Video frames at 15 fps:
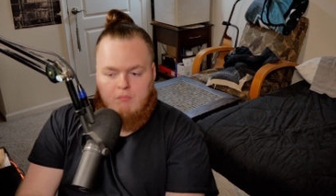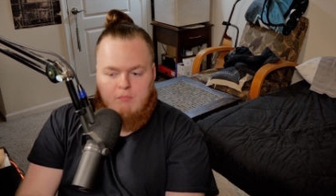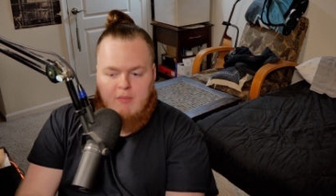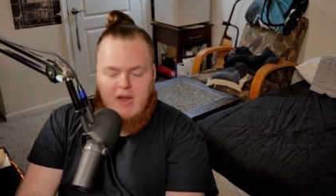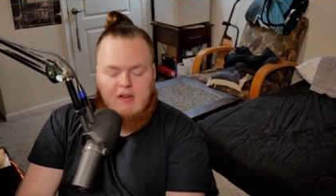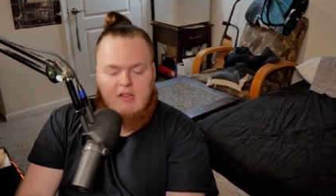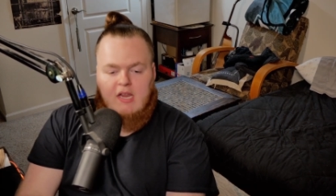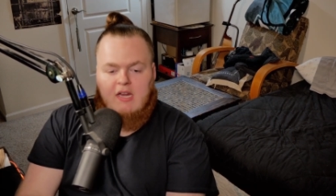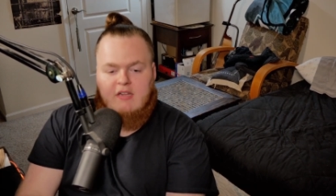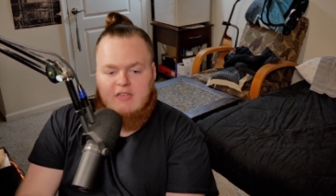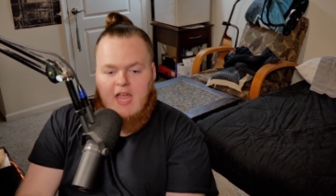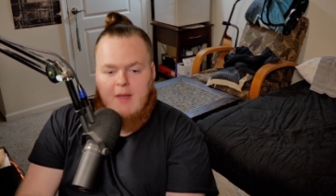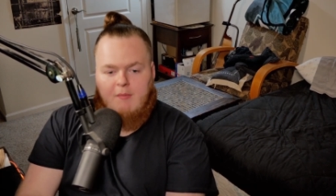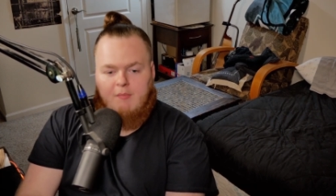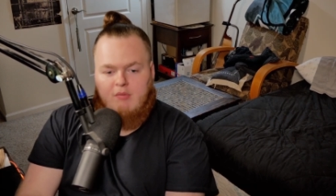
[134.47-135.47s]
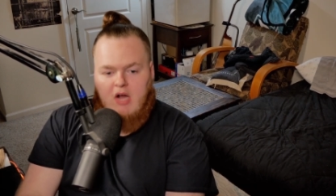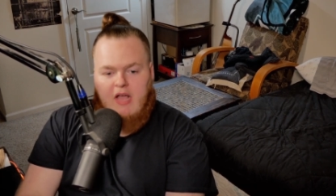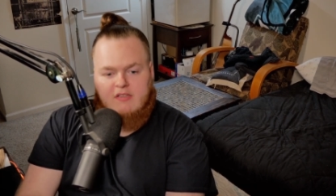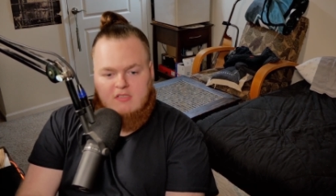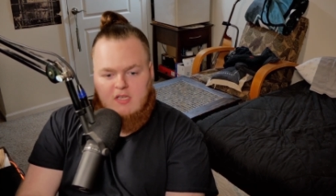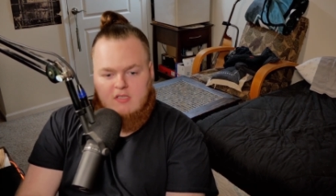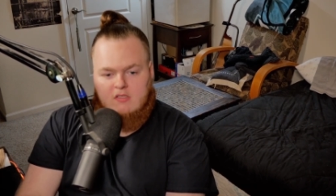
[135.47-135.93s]
barely any time to
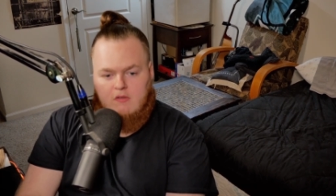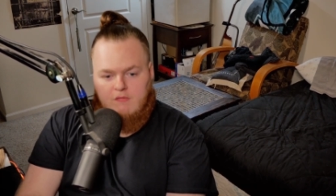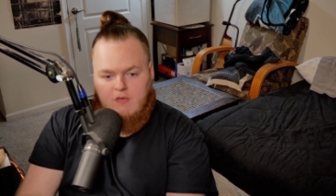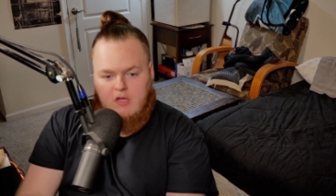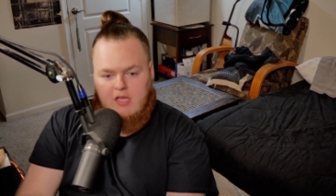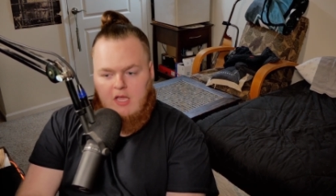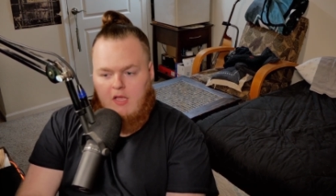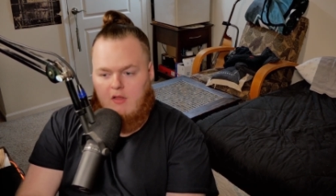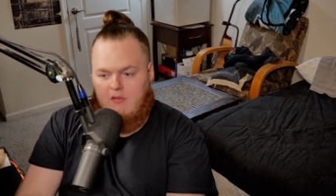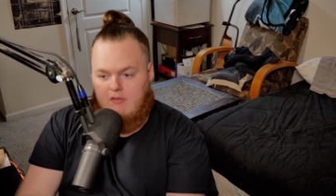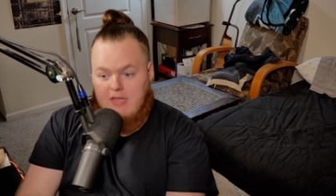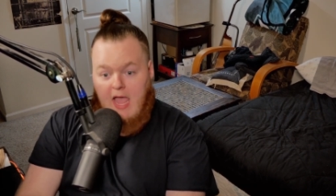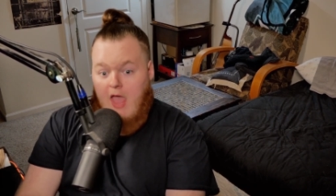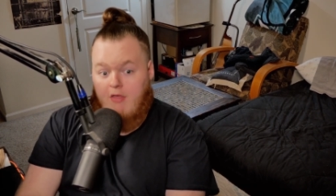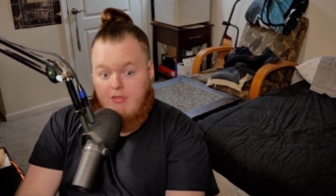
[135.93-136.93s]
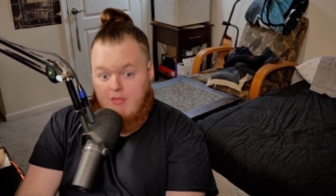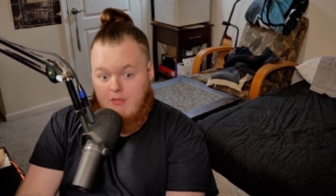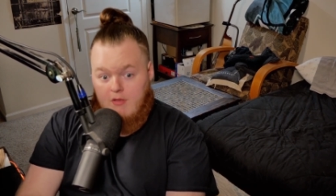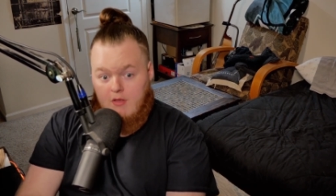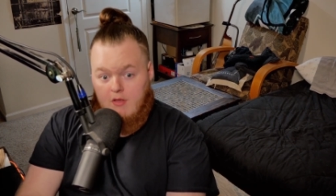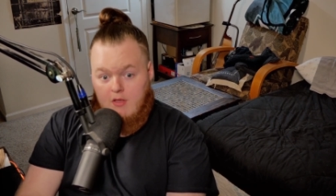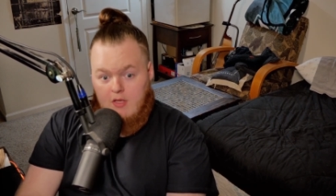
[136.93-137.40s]
process the fucking death
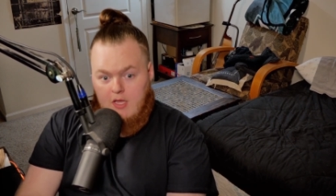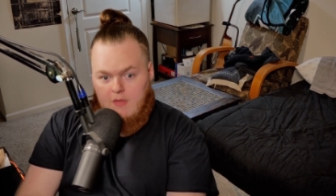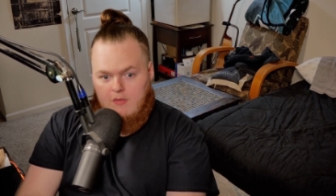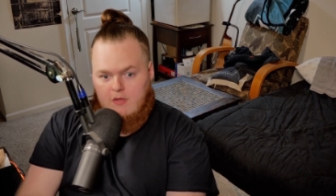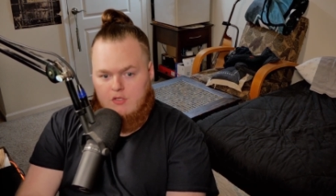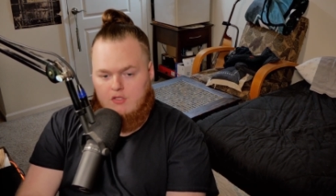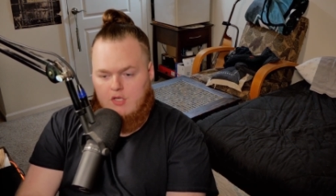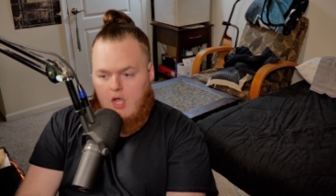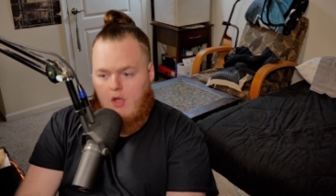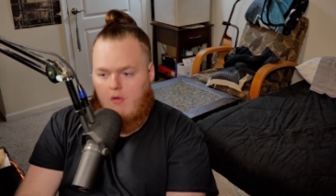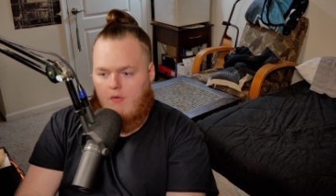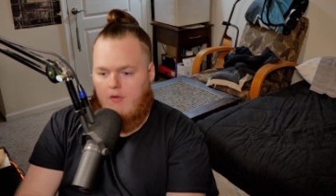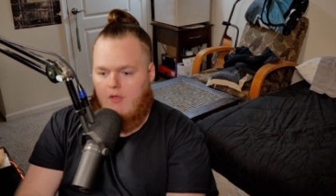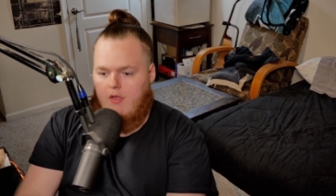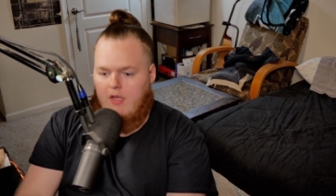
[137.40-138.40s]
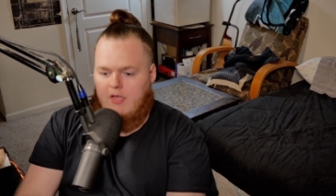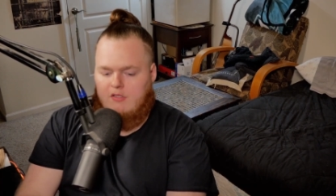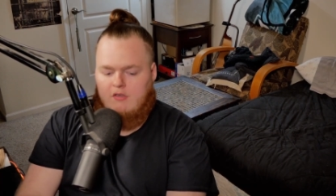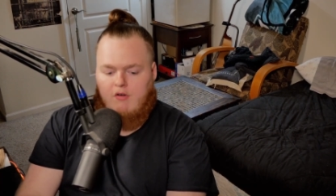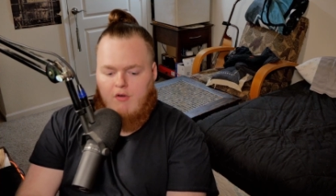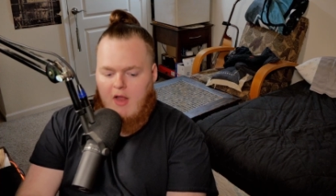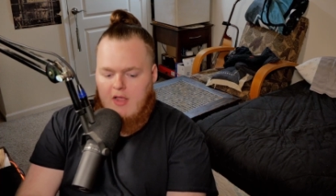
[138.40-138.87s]
in this show.
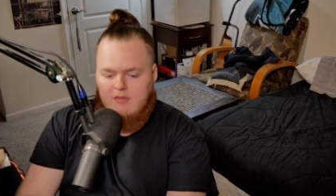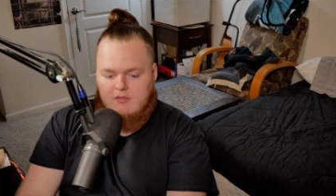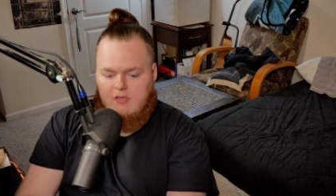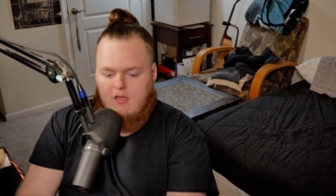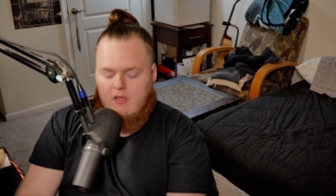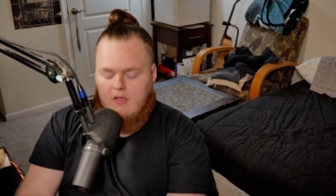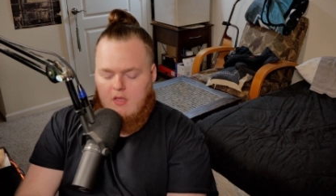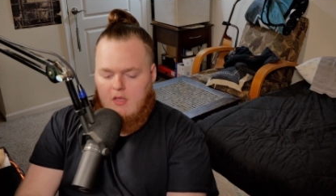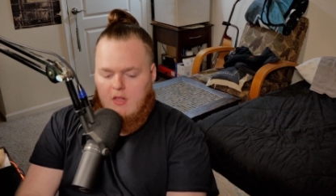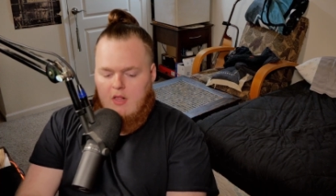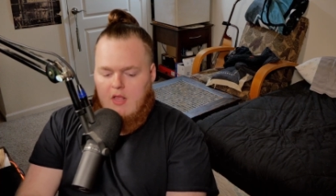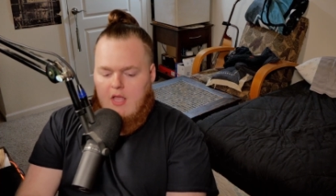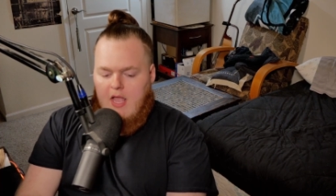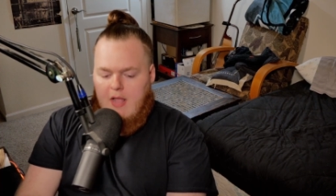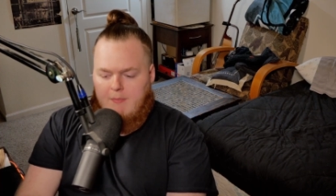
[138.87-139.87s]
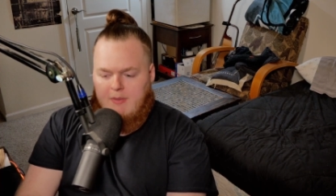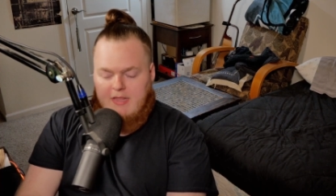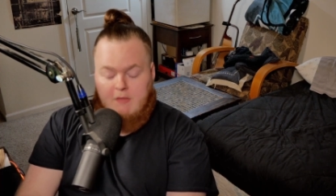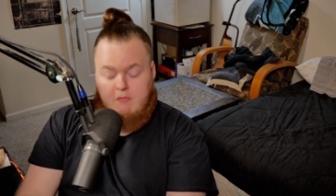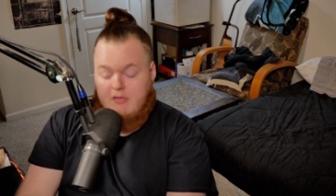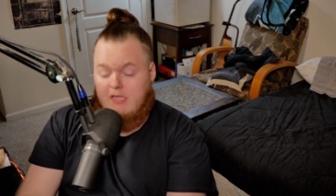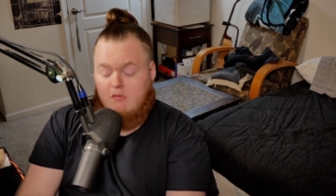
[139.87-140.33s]
It's crazy. And, but
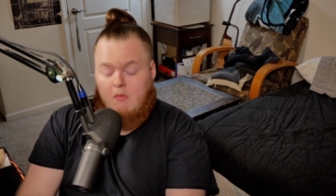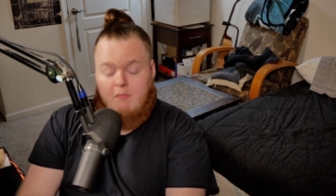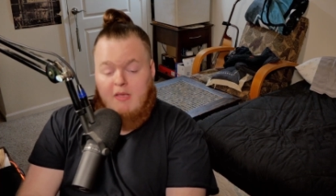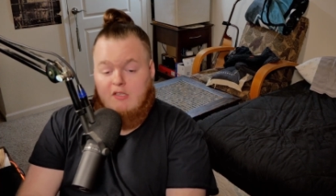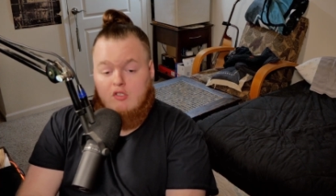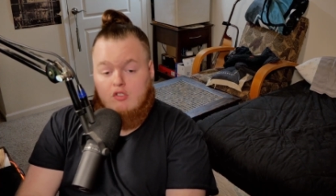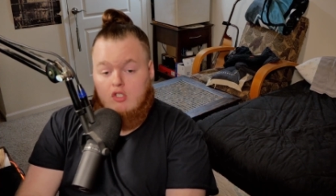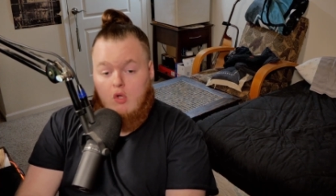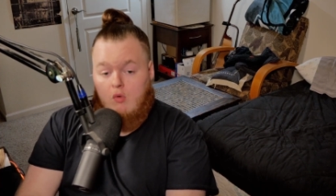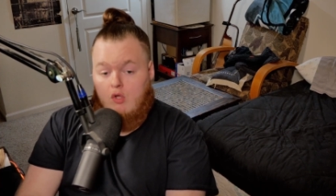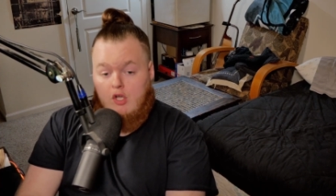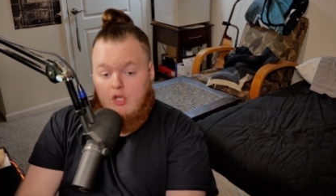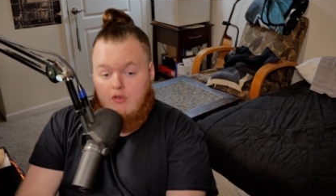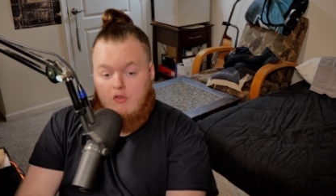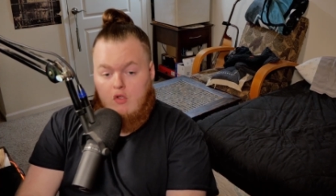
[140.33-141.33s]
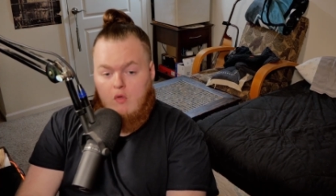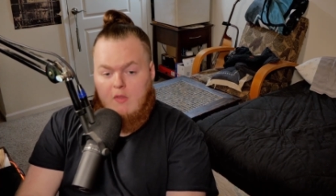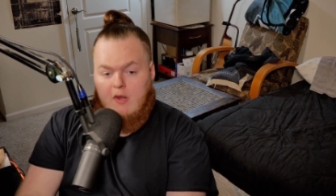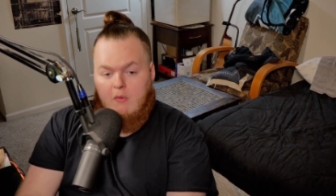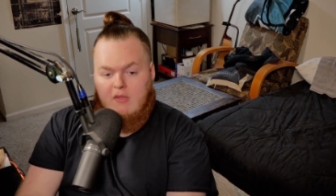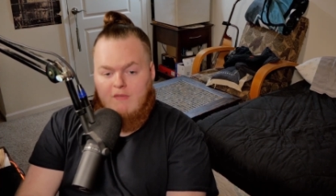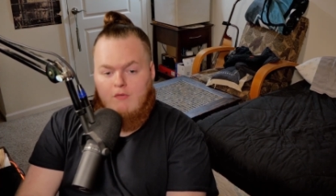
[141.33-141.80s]
that, that's what makes it so good too. They
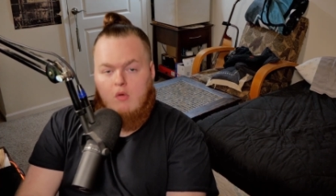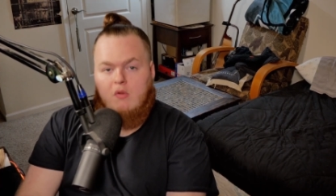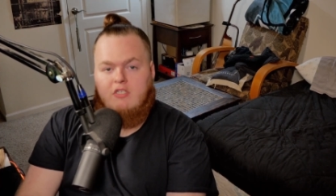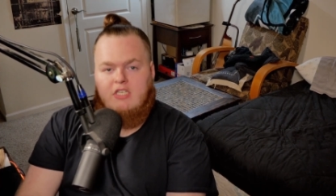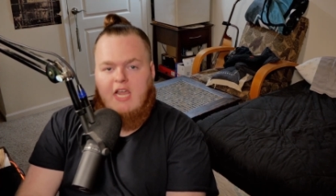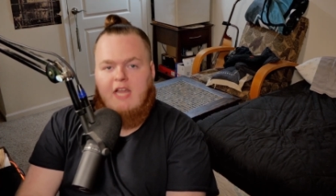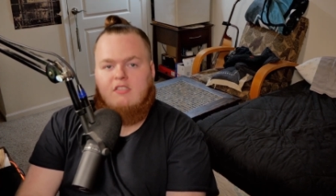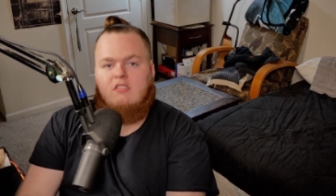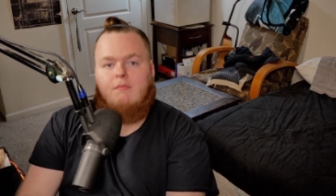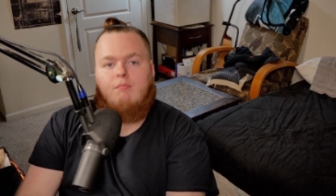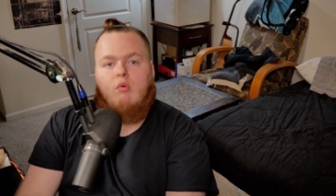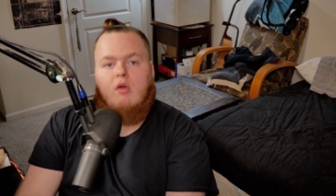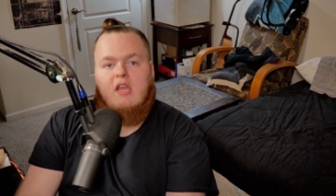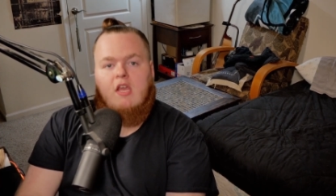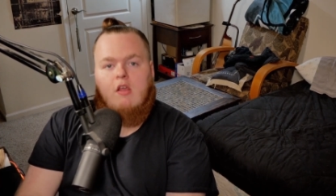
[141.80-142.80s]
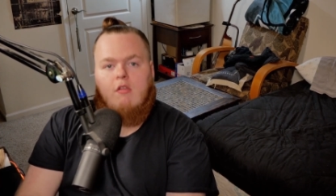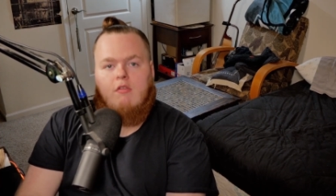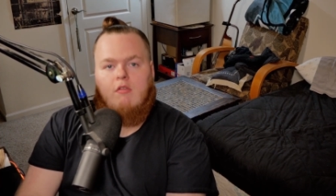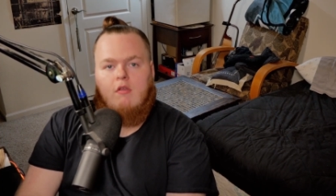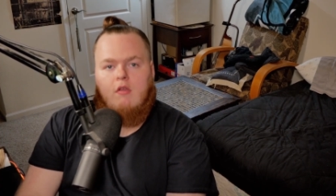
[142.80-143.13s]
don't give you a chance to breathe